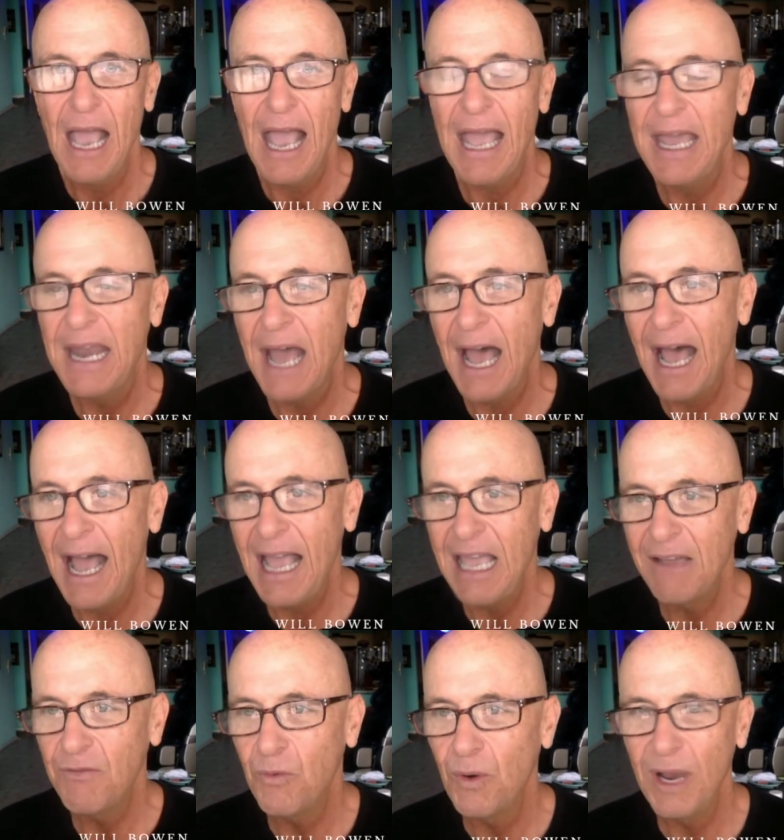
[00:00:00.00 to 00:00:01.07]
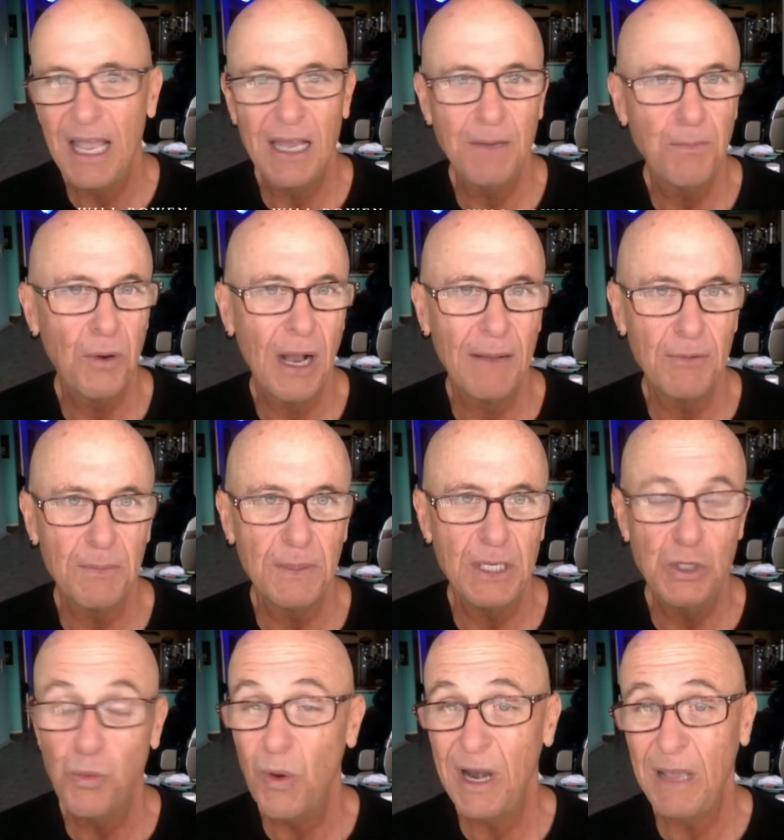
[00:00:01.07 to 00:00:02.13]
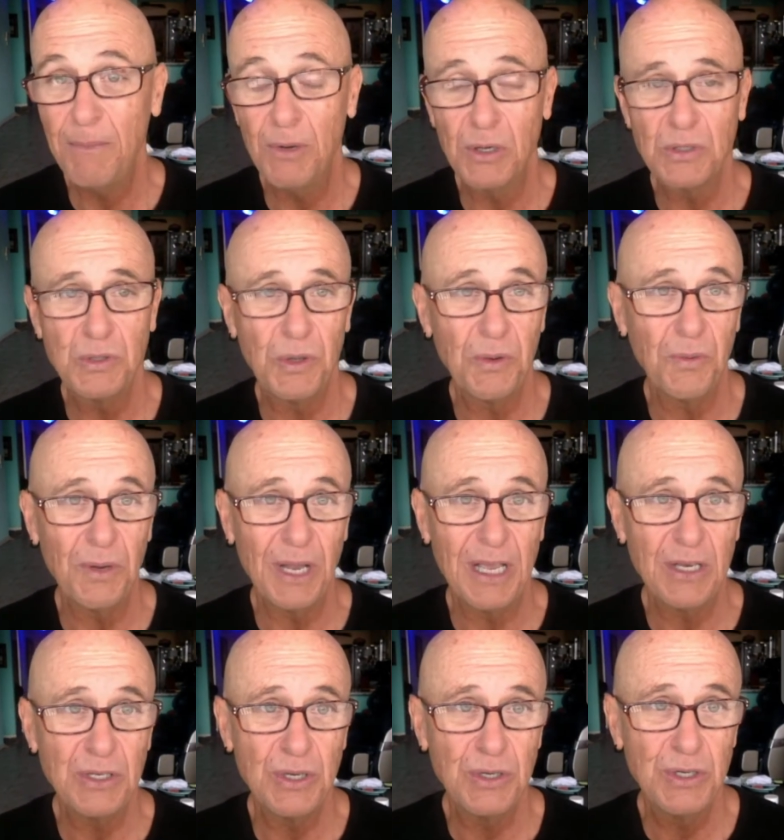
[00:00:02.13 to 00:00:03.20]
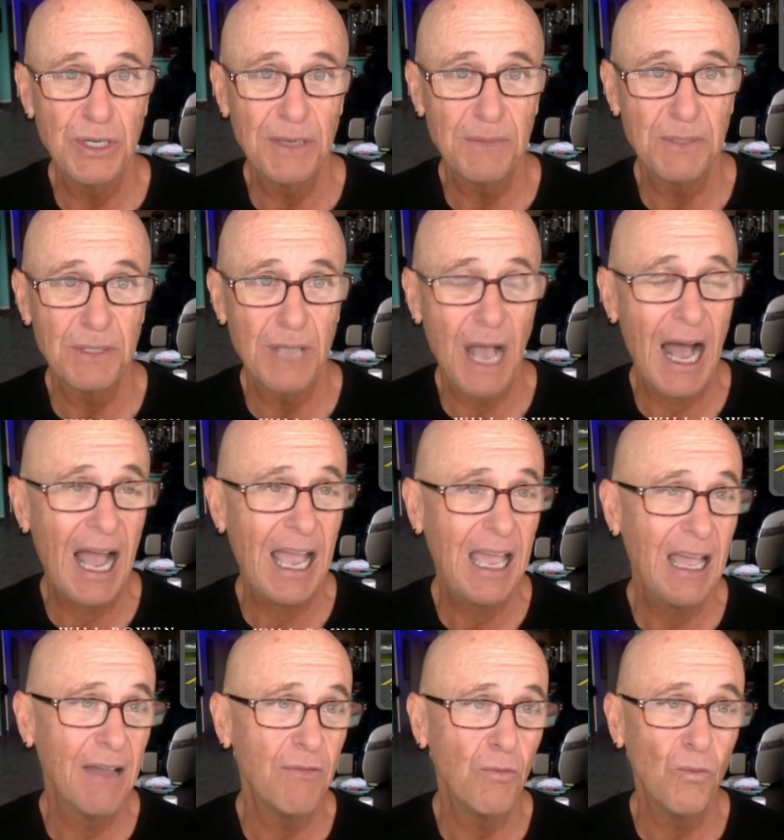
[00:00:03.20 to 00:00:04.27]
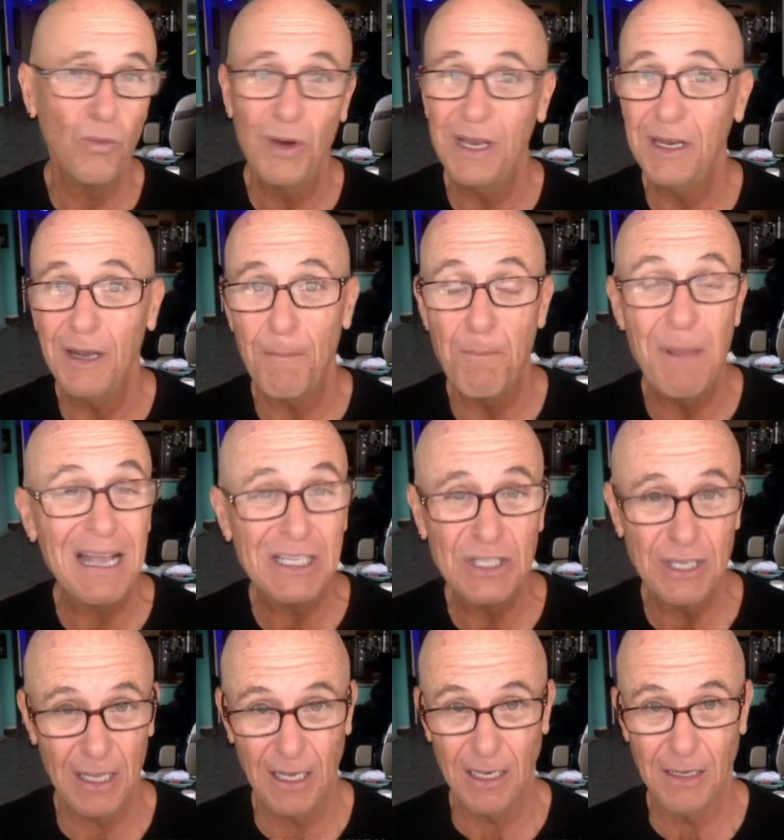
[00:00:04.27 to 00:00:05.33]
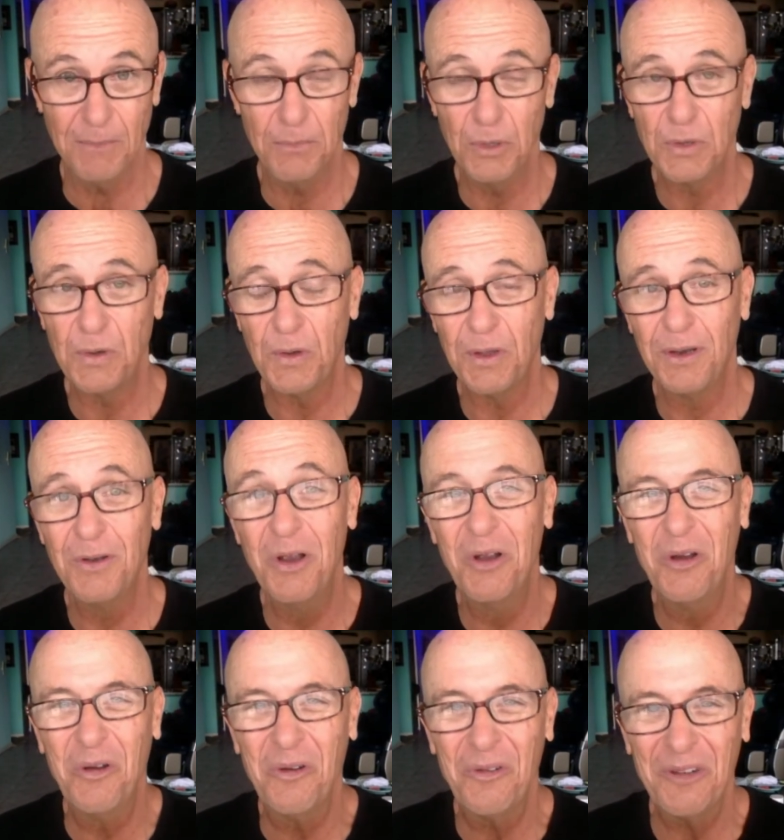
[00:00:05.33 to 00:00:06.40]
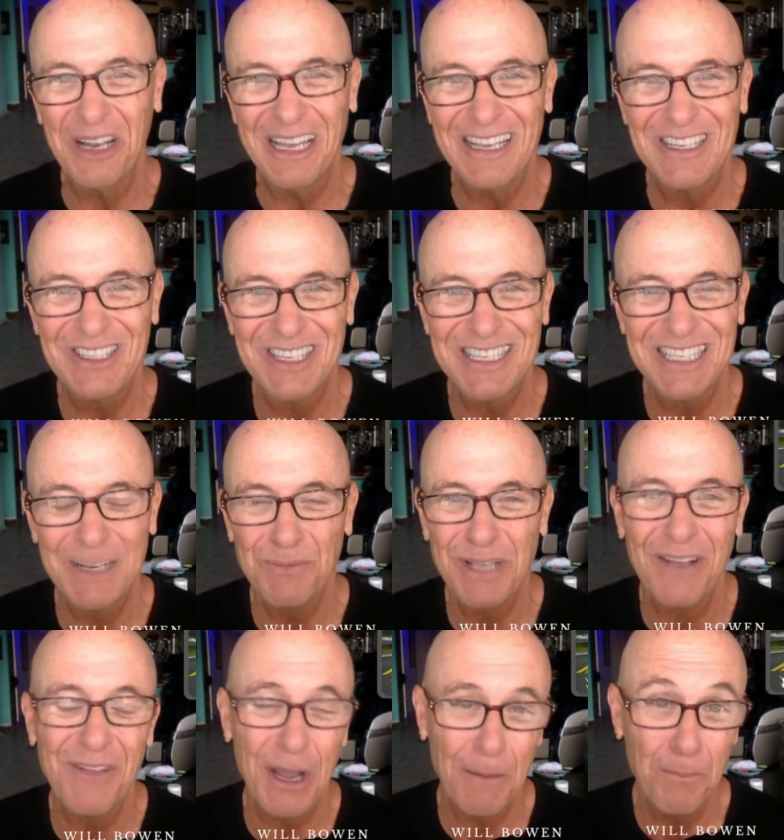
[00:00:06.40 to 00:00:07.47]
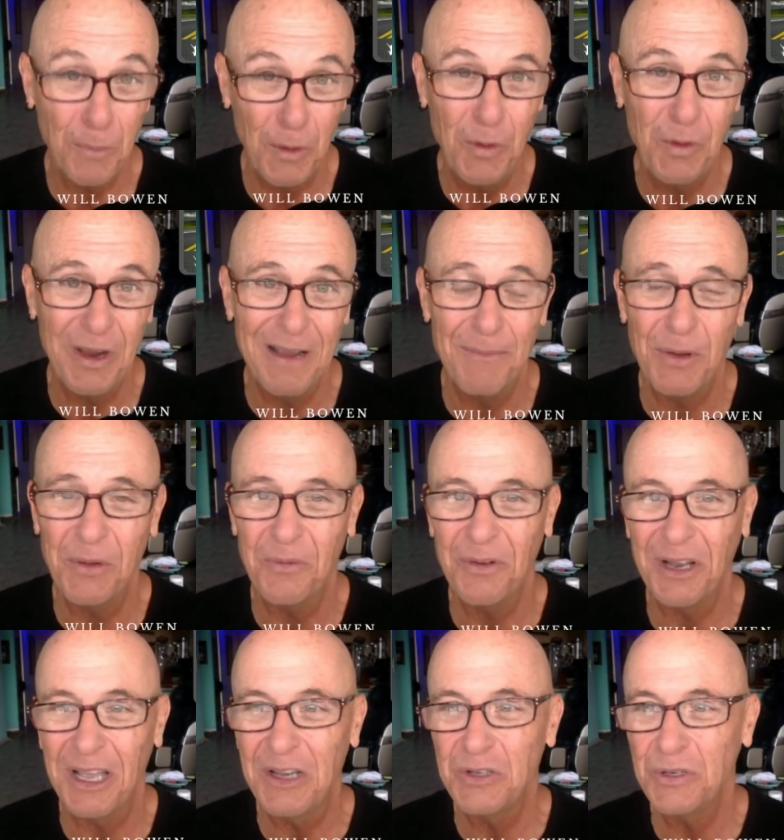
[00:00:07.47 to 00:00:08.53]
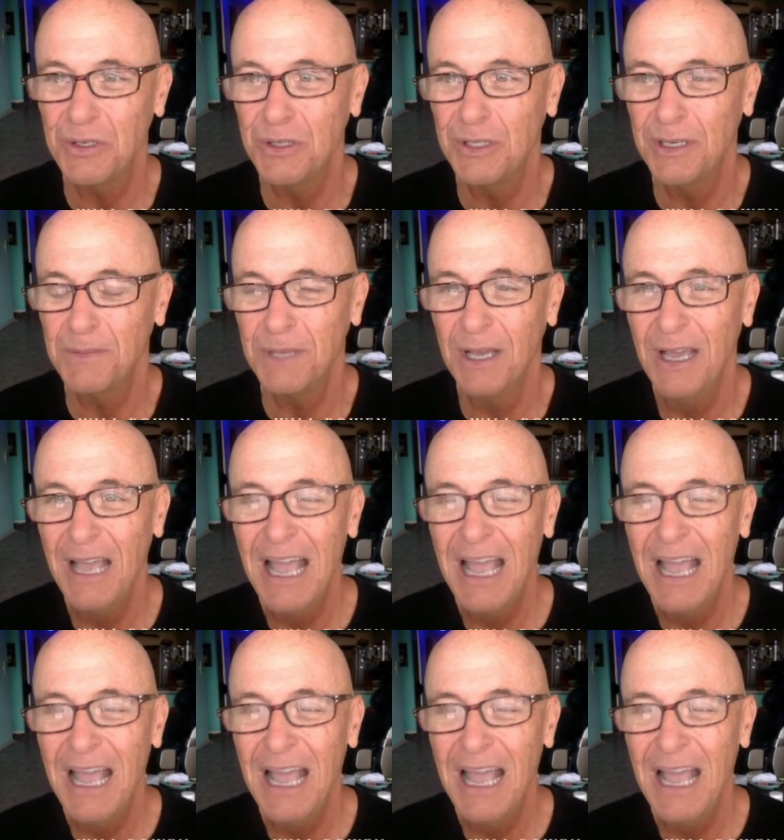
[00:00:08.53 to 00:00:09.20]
And I have read probably 20 books on relationships. I have written a best selling book on relationships. I've got a program on relationships.